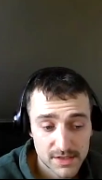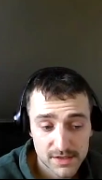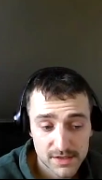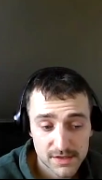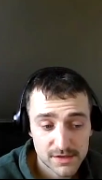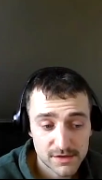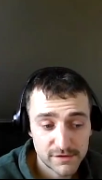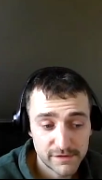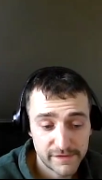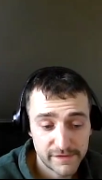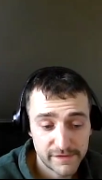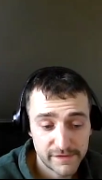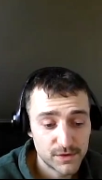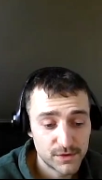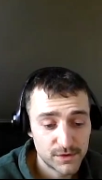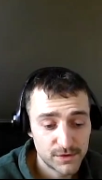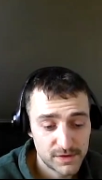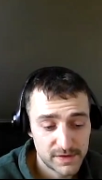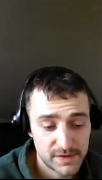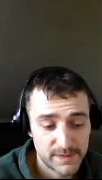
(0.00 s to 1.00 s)
just a
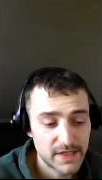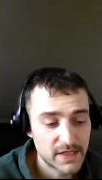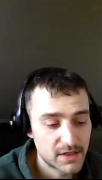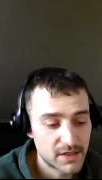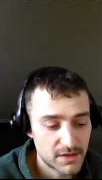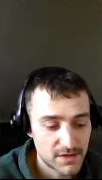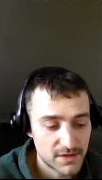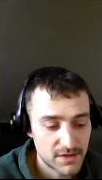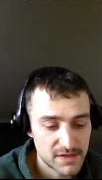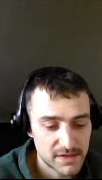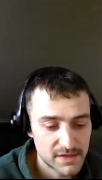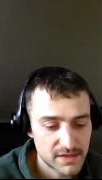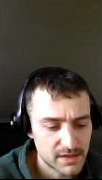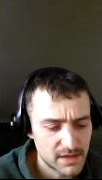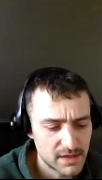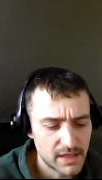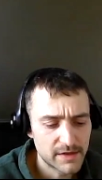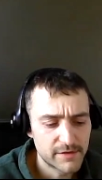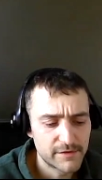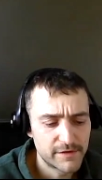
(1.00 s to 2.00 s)
few speakers,
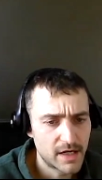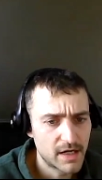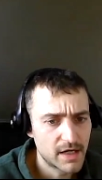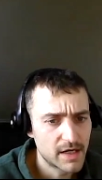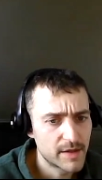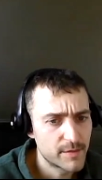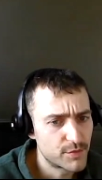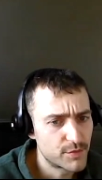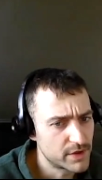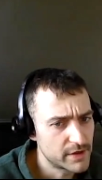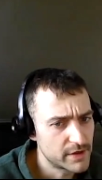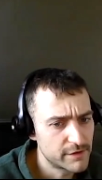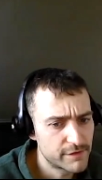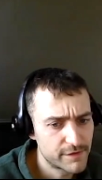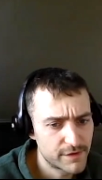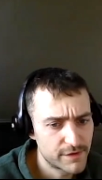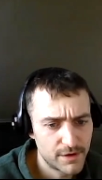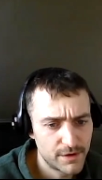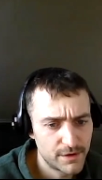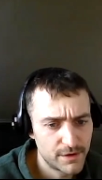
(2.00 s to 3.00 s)
like very brief
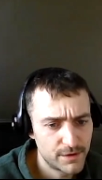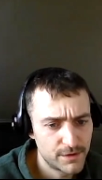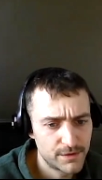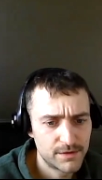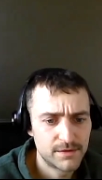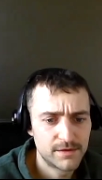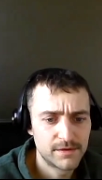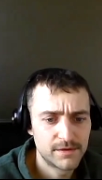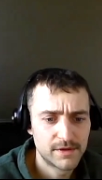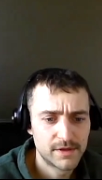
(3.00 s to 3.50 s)
though.